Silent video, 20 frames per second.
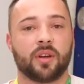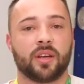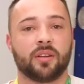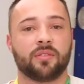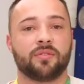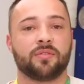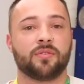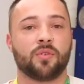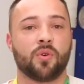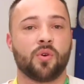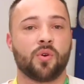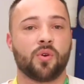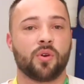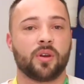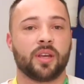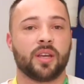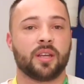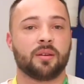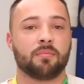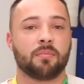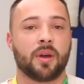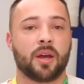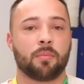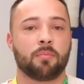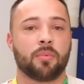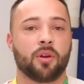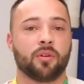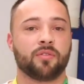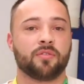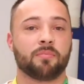grade four in
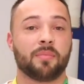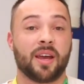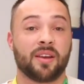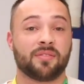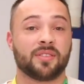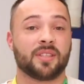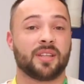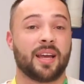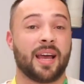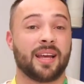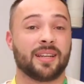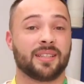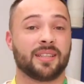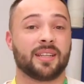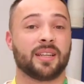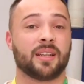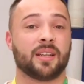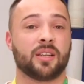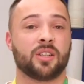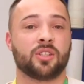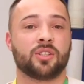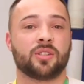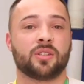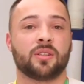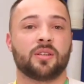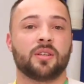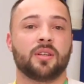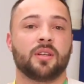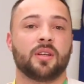both maths and English.